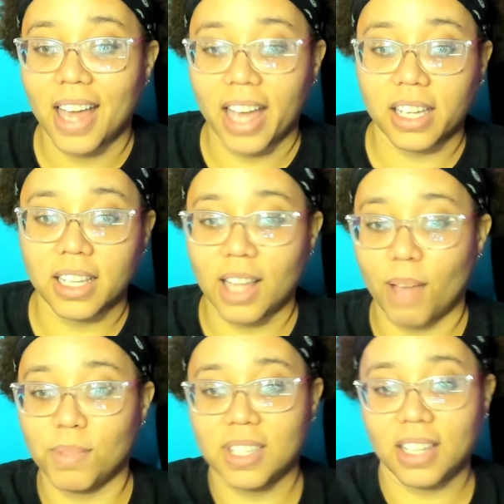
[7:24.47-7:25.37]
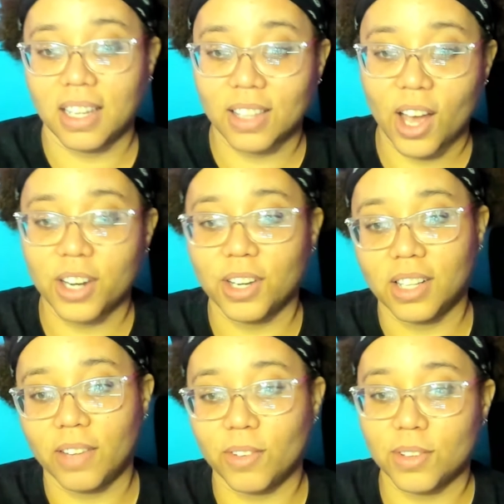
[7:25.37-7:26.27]
I'm seeing the audio
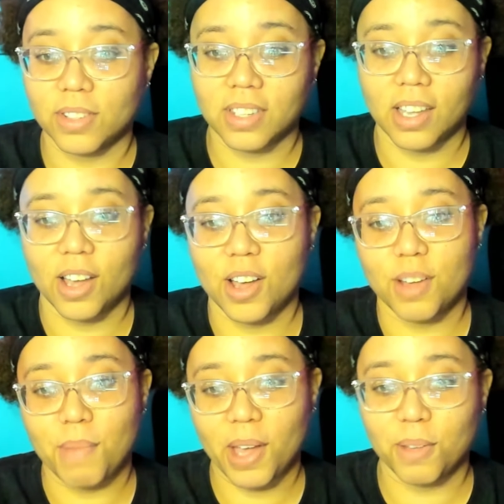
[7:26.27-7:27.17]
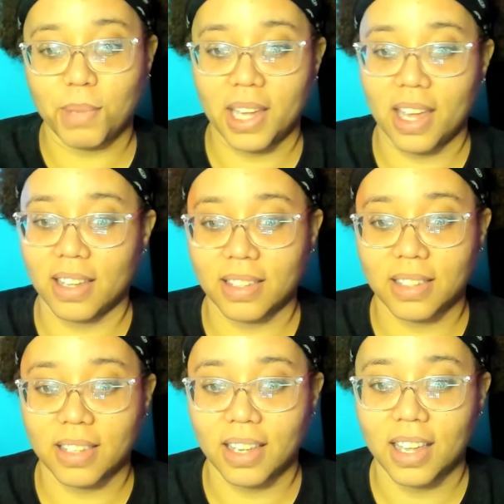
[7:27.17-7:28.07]
levels on my
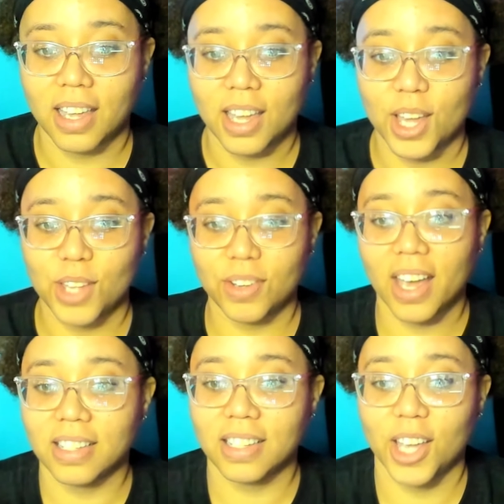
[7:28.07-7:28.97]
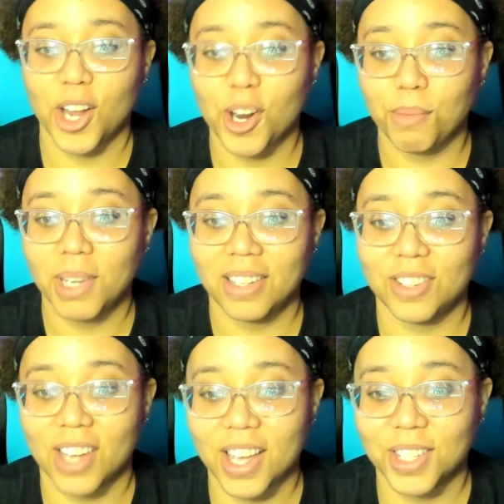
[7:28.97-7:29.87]
OBS, and you guys can hear me
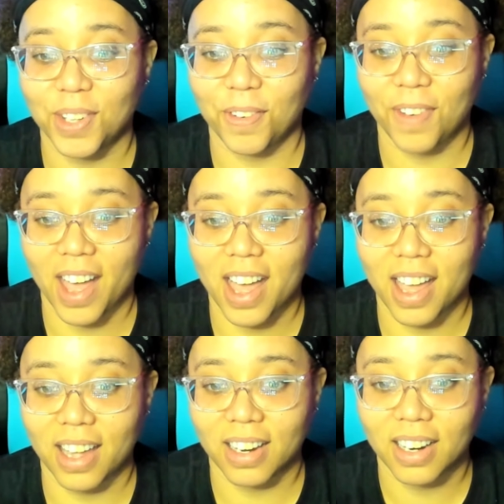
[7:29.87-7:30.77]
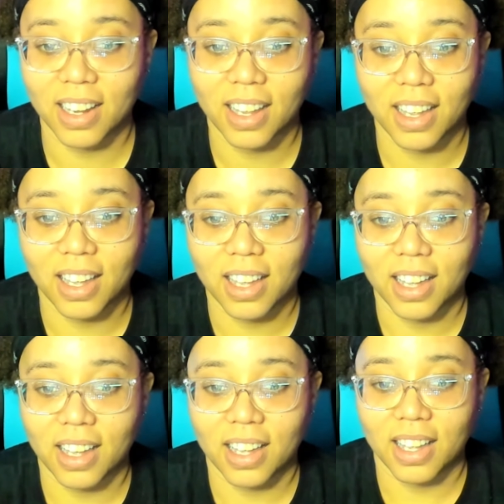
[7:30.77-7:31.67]
just fine.
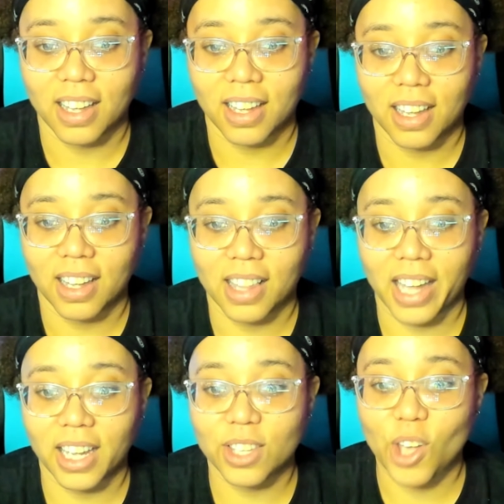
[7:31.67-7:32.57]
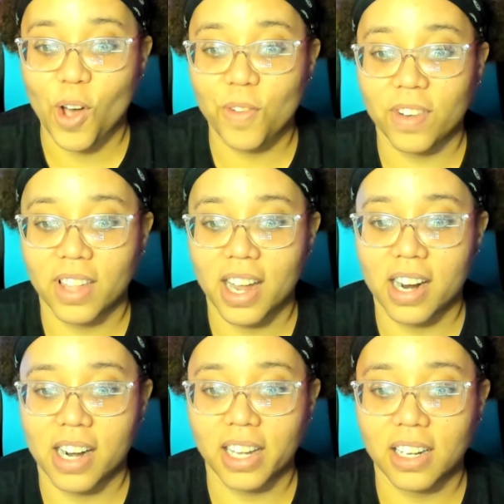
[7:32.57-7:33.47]
Like, it's over
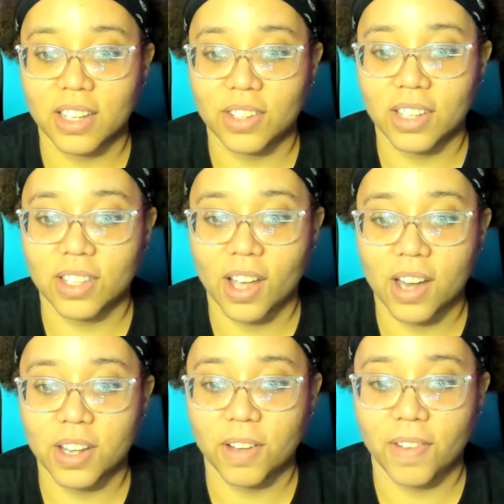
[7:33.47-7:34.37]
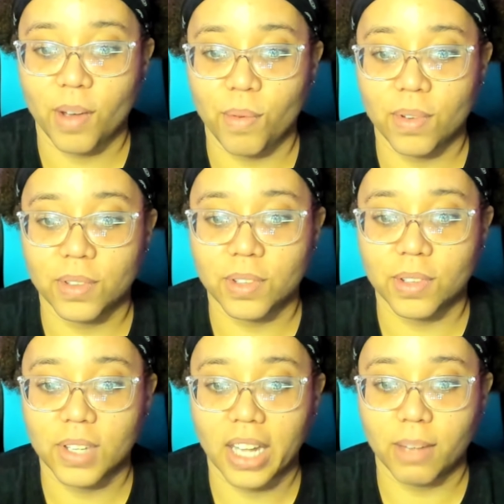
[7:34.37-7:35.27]
there, and I can adjust the audio if I want
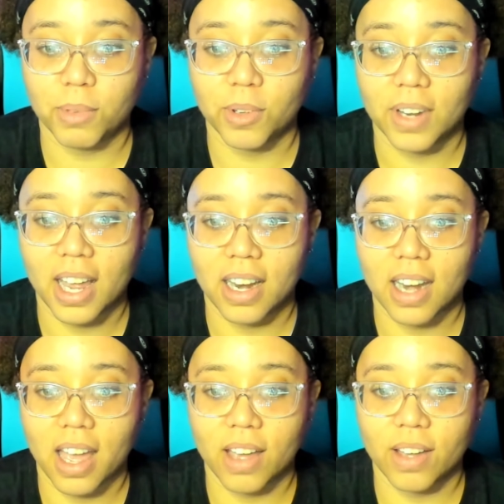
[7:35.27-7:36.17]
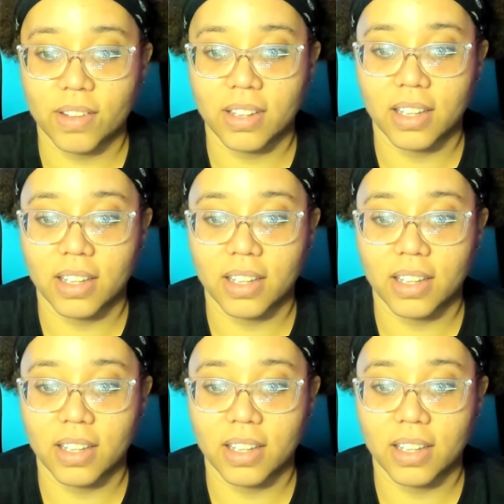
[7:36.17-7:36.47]
to, like I'm doing that now.